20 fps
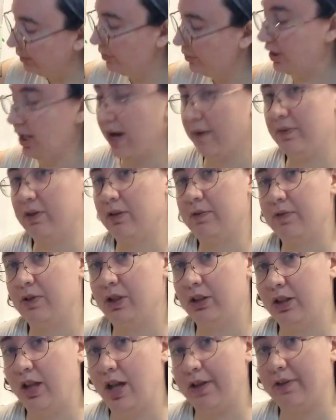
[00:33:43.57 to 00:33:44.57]
Book Ever for
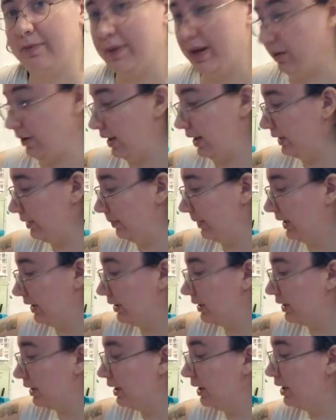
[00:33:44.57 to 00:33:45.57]
a lot of my recipes.